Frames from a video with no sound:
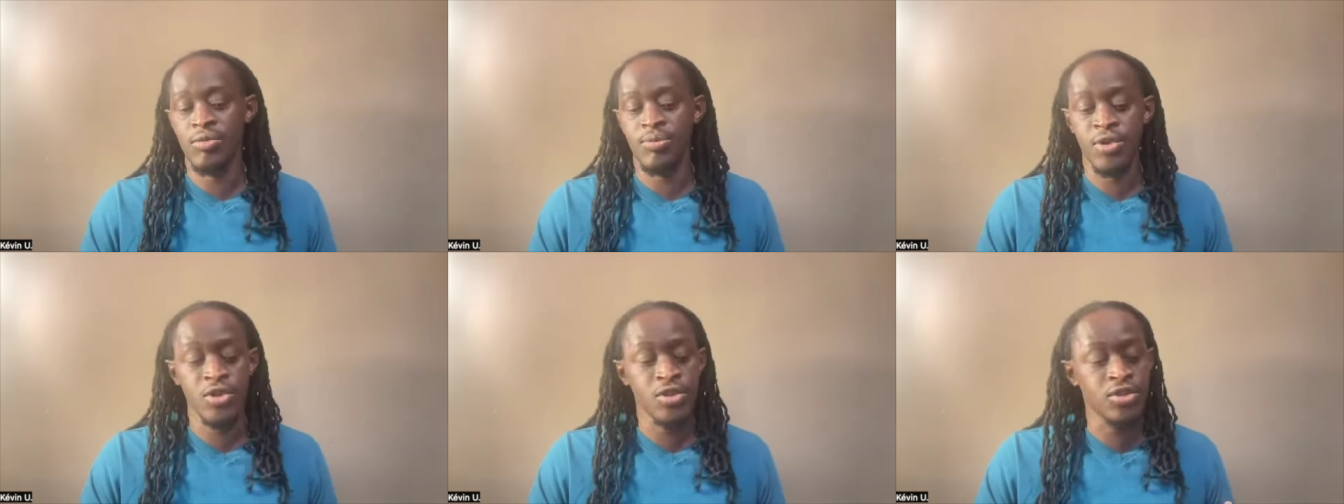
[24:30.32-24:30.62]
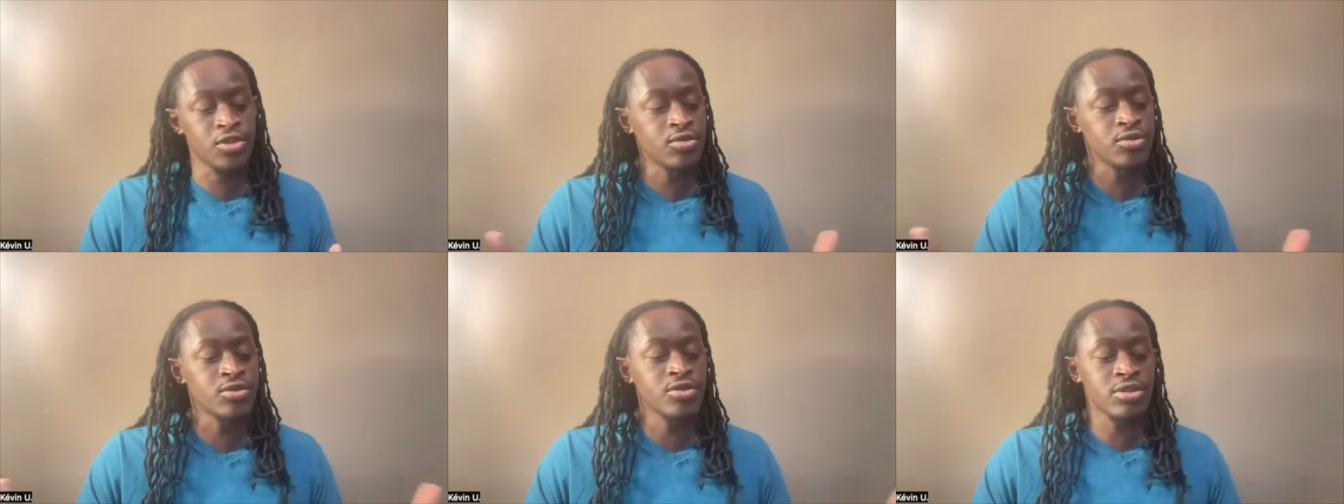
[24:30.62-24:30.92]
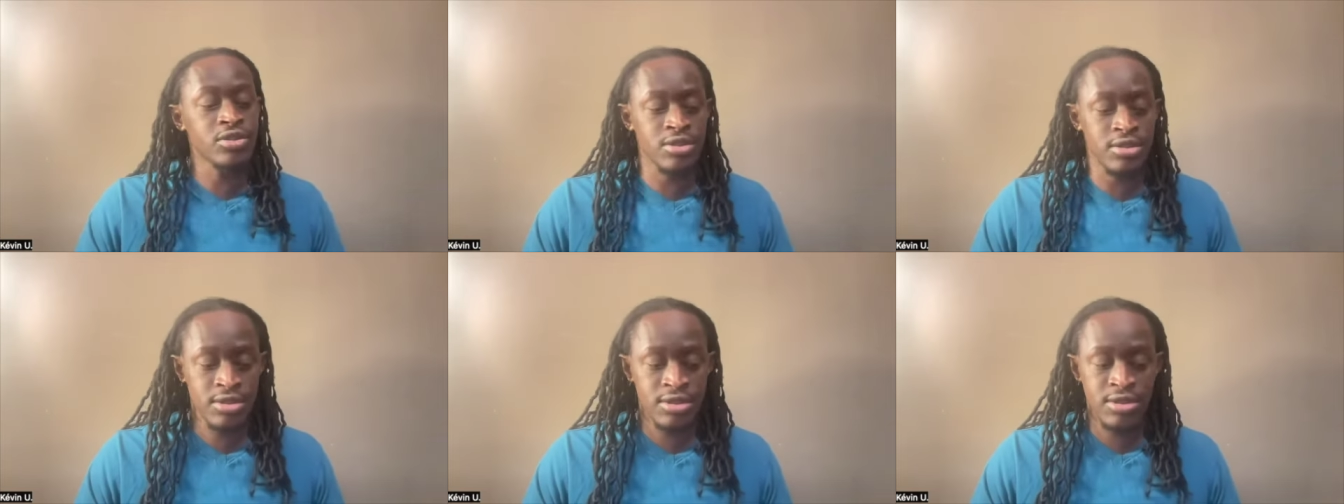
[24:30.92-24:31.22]

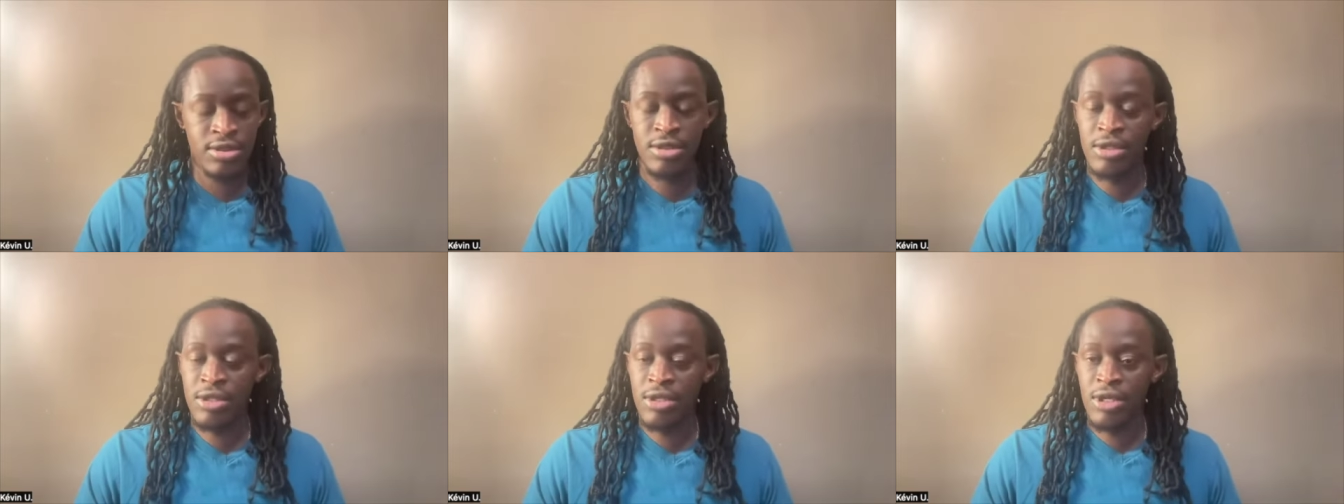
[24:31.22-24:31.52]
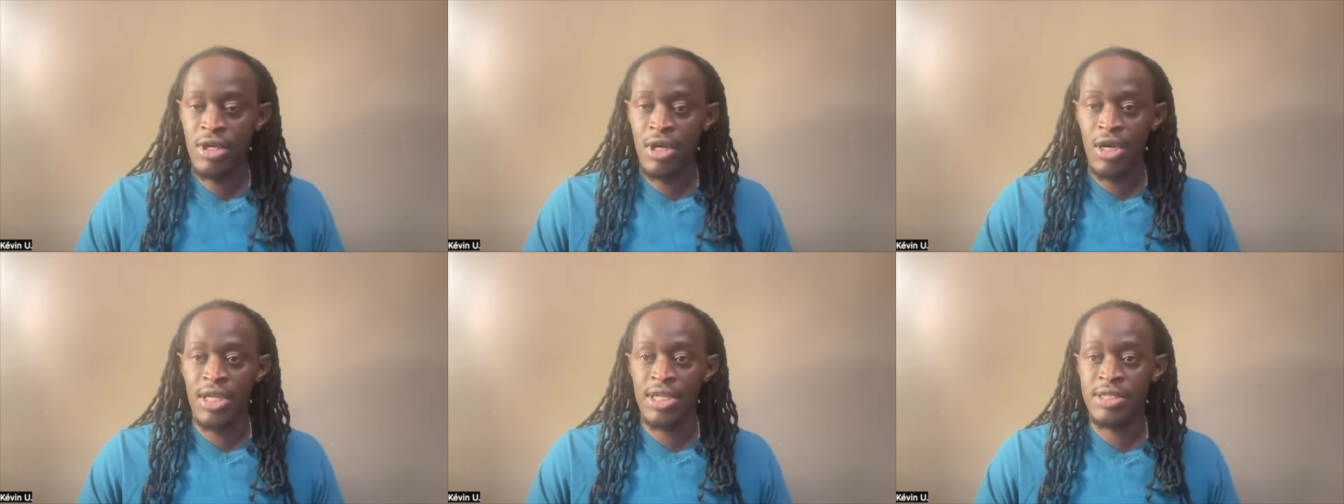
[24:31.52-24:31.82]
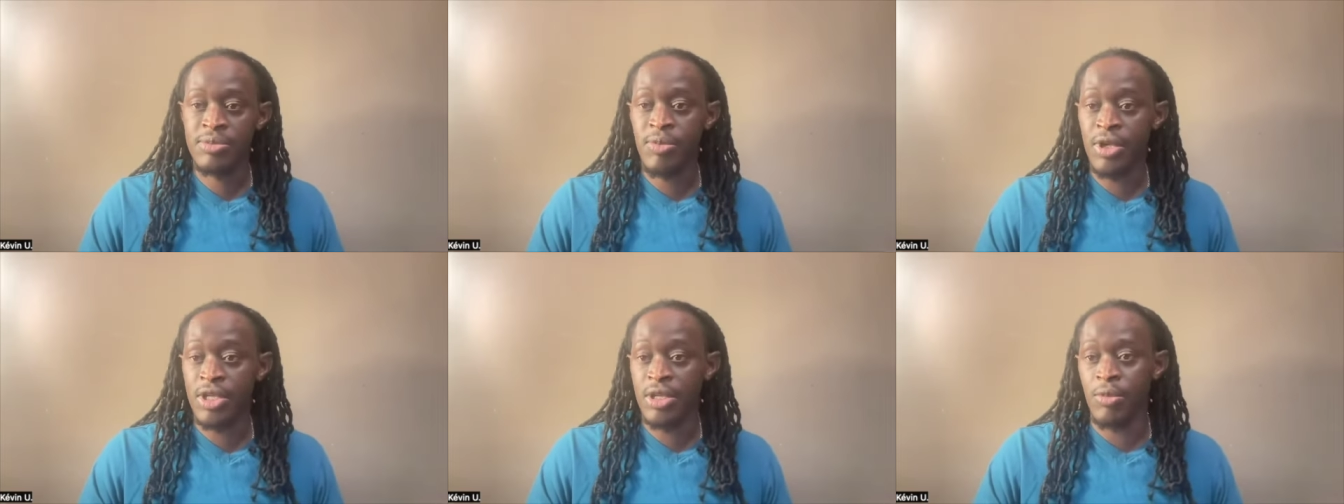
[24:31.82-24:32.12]
produces. Uh, that's
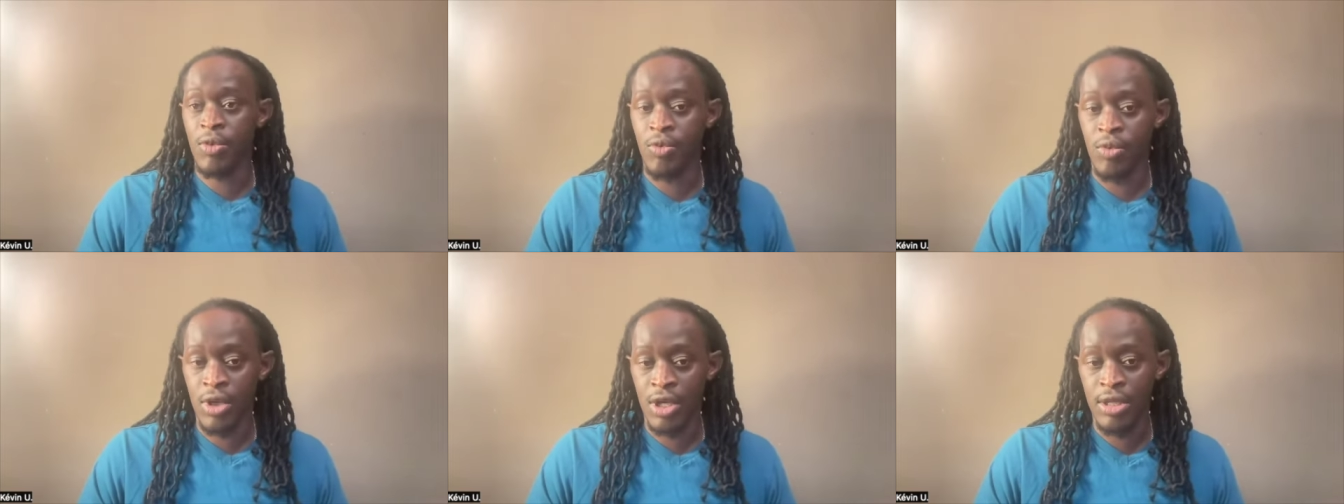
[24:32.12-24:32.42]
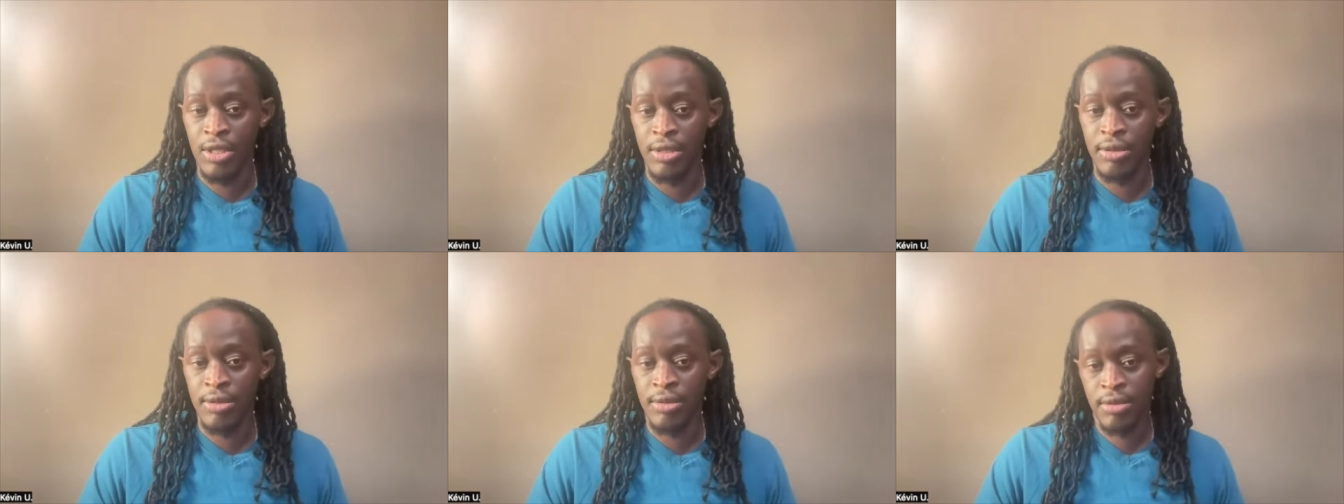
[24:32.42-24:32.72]
my number one,